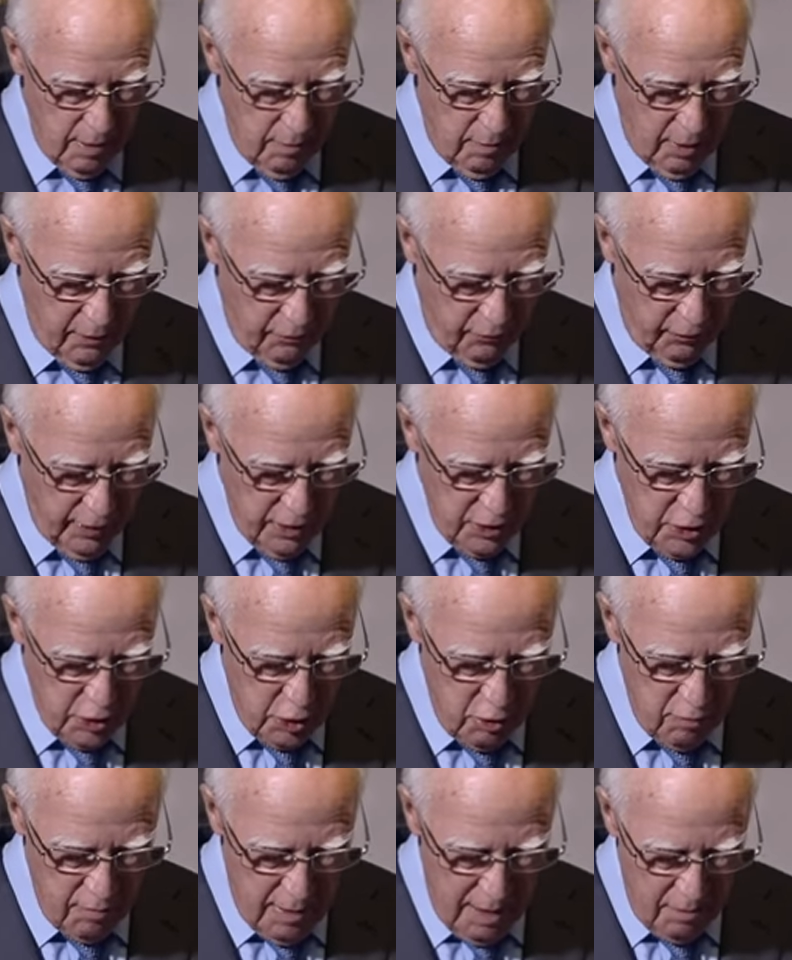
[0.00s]
My friends, do
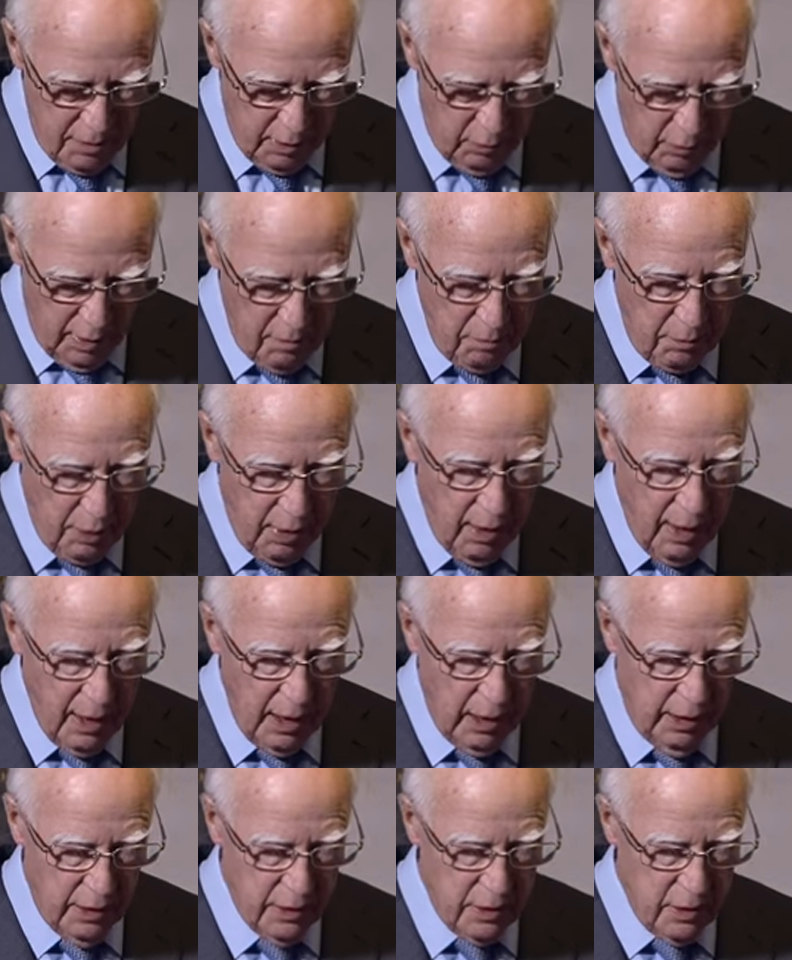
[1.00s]
you remember when
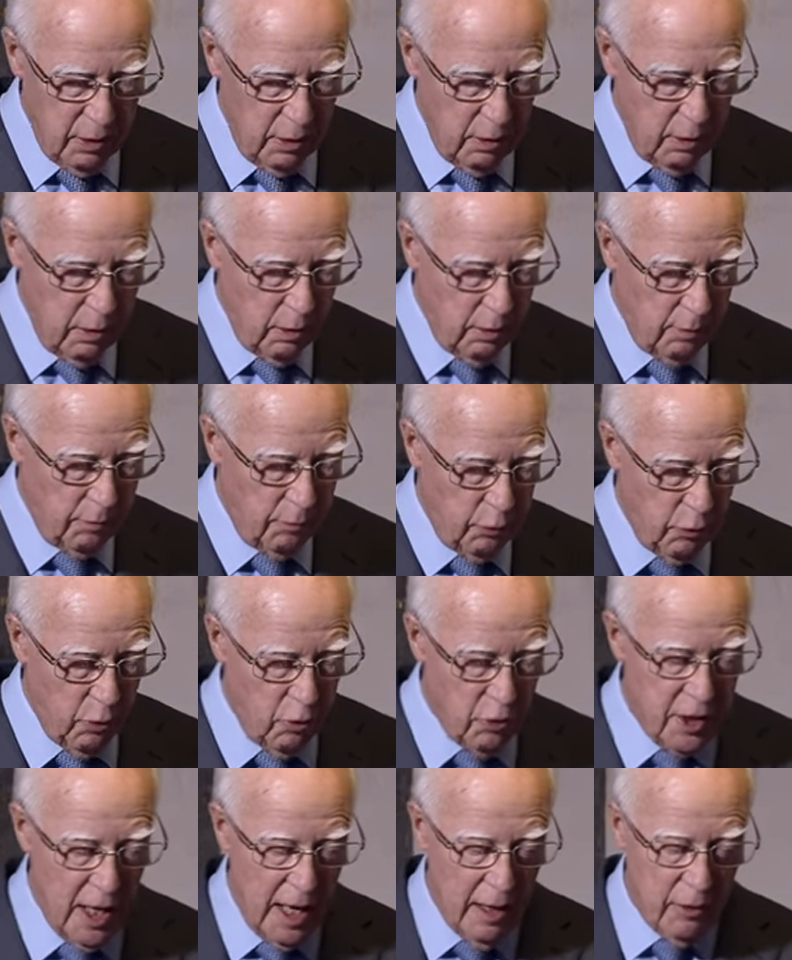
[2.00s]
Pilate
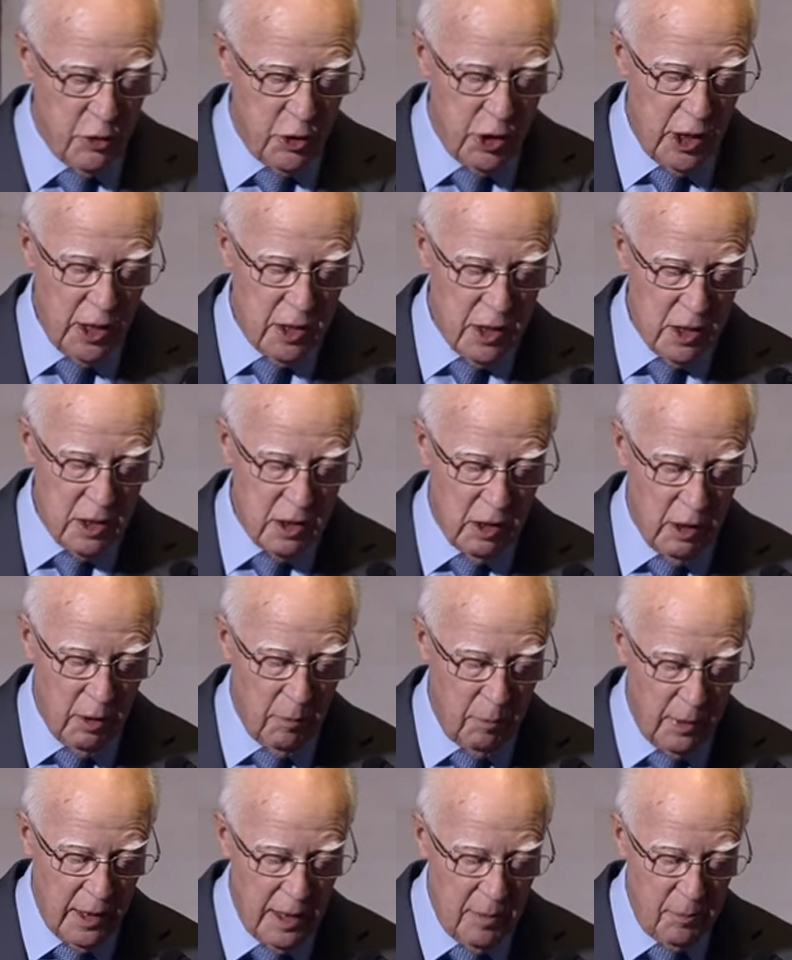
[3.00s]
brought out Jesus to the
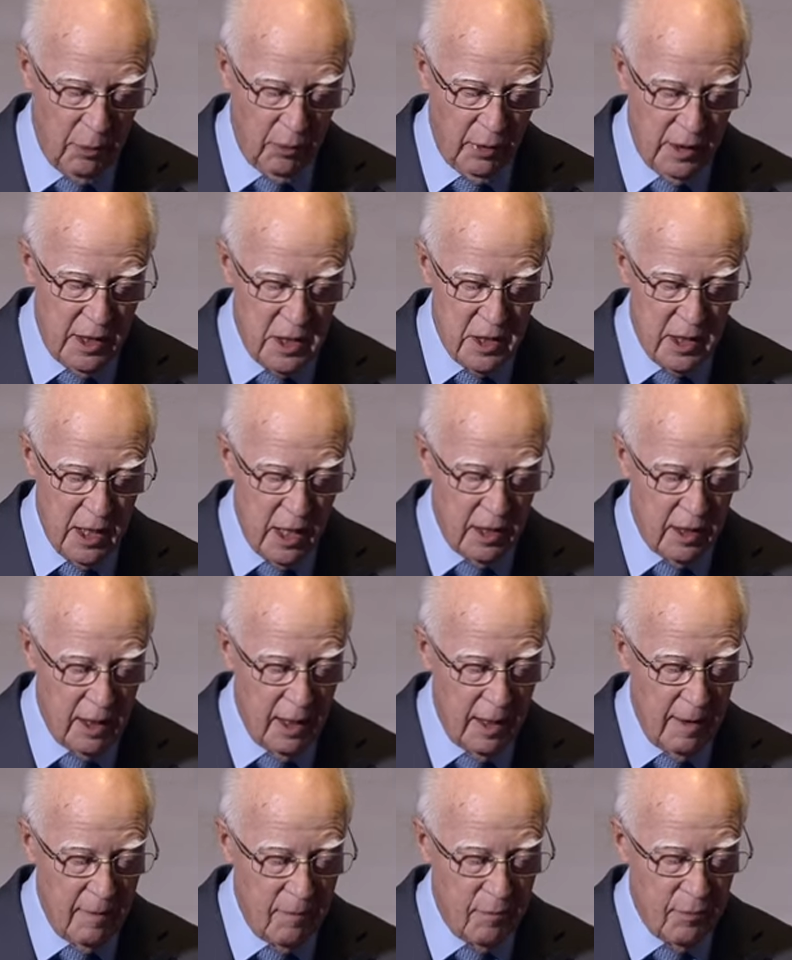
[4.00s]
people? He said,
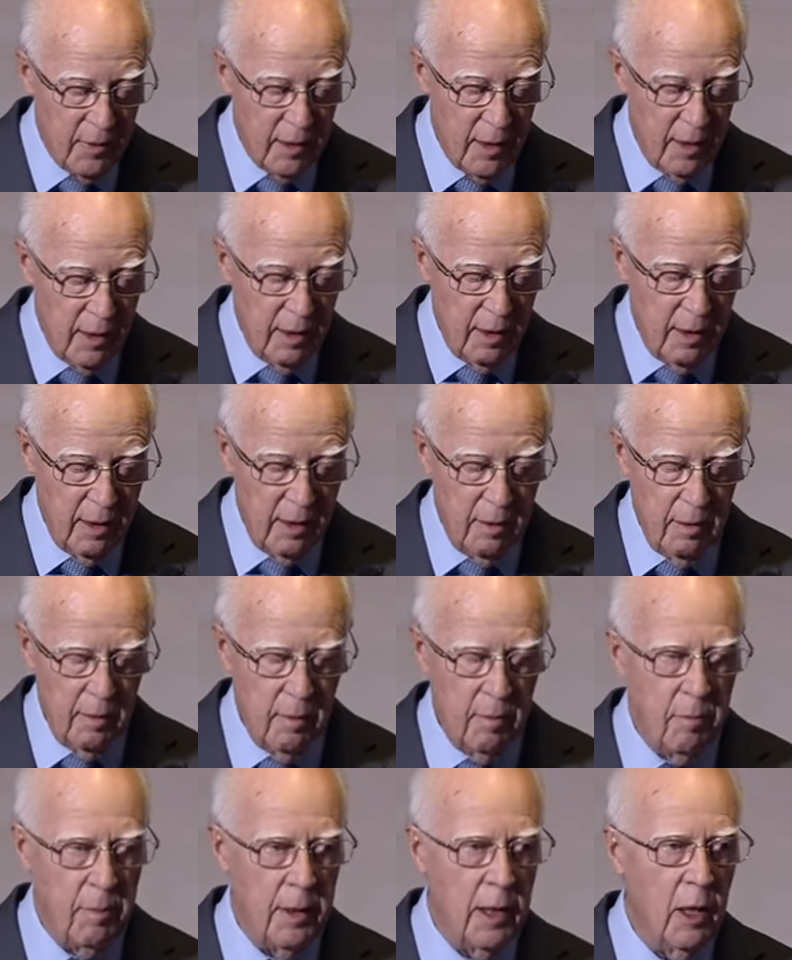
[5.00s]

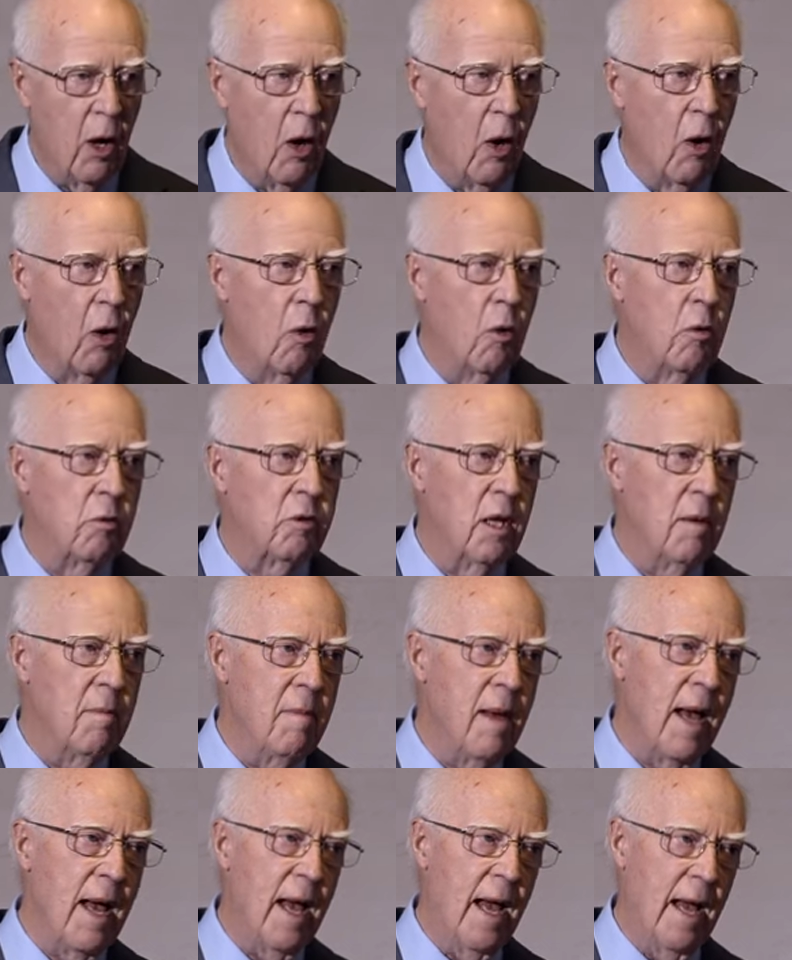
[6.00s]
behold the
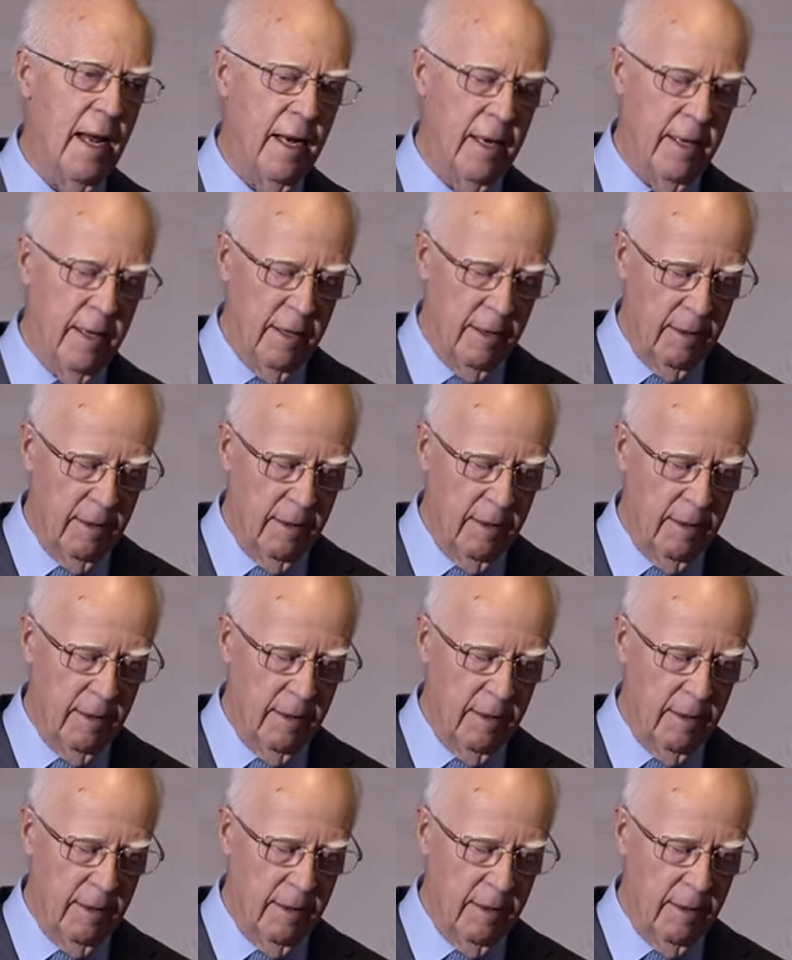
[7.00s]
man.